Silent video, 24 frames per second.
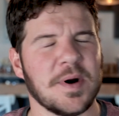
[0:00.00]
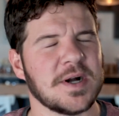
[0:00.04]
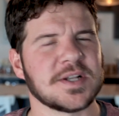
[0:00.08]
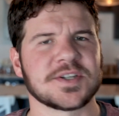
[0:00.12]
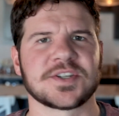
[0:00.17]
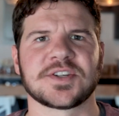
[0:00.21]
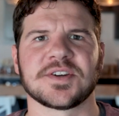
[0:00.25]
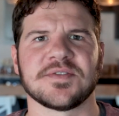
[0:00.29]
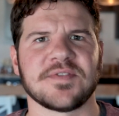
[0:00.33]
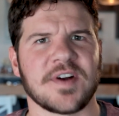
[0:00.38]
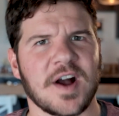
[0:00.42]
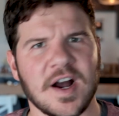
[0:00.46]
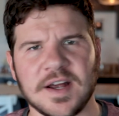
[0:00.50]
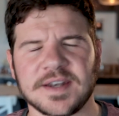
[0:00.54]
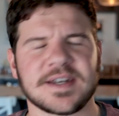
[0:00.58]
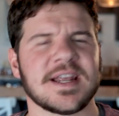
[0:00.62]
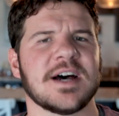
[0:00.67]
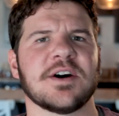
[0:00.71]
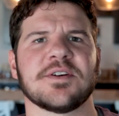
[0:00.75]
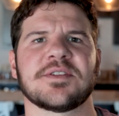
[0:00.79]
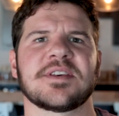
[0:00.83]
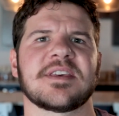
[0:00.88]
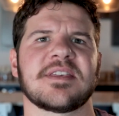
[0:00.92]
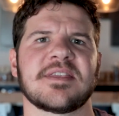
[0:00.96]
bunch of
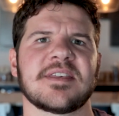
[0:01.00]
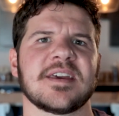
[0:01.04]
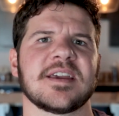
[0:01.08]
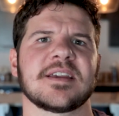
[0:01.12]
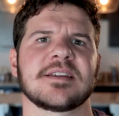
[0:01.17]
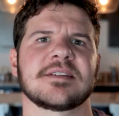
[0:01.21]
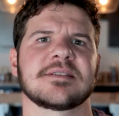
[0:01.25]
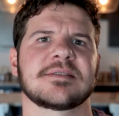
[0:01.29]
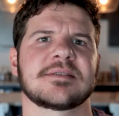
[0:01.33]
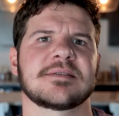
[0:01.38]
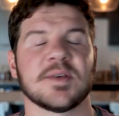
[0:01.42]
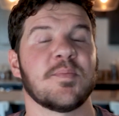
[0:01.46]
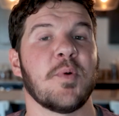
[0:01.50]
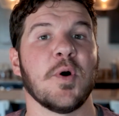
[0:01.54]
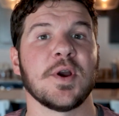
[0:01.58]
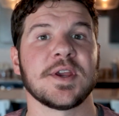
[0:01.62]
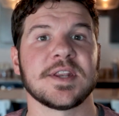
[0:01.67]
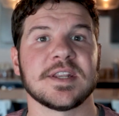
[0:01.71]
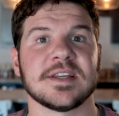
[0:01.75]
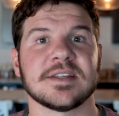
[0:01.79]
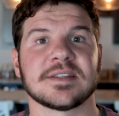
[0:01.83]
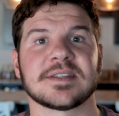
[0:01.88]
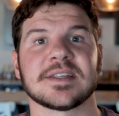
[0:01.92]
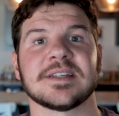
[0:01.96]
unhealthy things. The
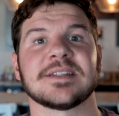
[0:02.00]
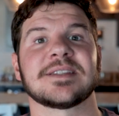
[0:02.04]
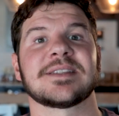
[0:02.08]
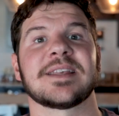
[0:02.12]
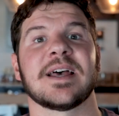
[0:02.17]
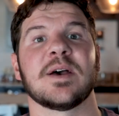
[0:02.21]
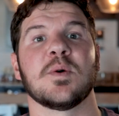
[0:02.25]
point is